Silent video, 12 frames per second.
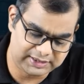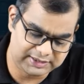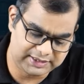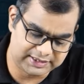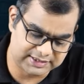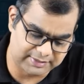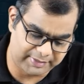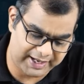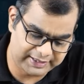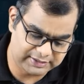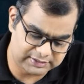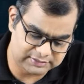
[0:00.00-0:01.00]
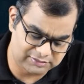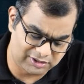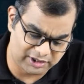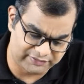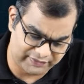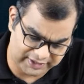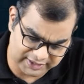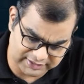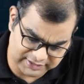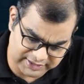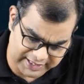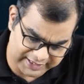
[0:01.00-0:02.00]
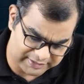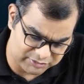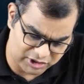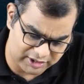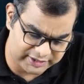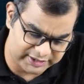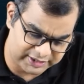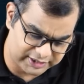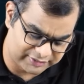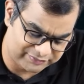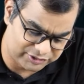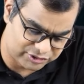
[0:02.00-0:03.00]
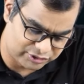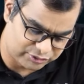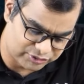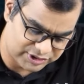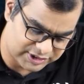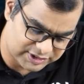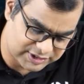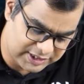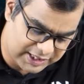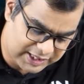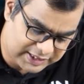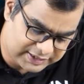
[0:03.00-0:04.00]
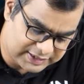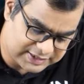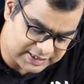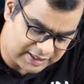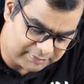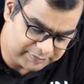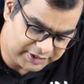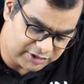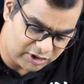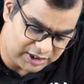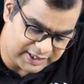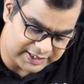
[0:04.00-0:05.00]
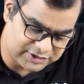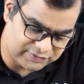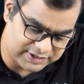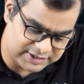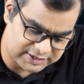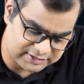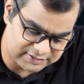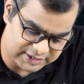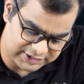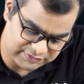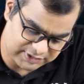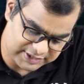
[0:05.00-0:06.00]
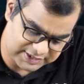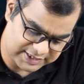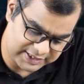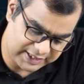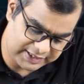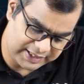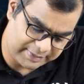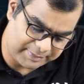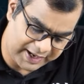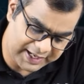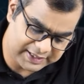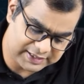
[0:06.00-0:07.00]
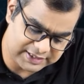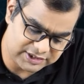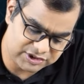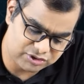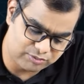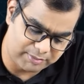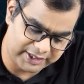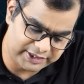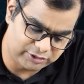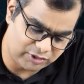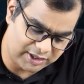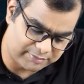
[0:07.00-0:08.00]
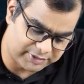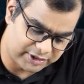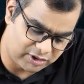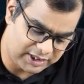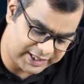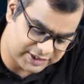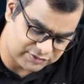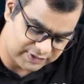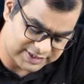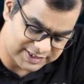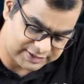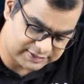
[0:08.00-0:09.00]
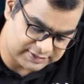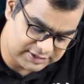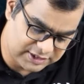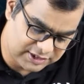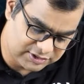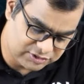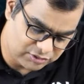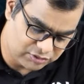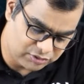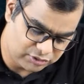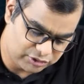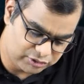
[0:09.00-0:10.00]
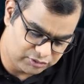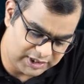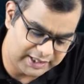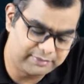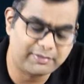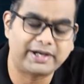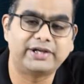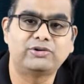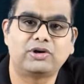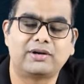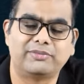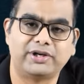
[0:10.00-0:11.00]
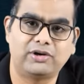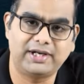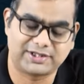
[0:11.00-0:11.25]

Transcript: There is a bank, in fact I think the diagram is already here, we should use this. There is a company called XYZ, that is what they said, right? A bank lends money to a company called XYZ. So, you lend money to a company called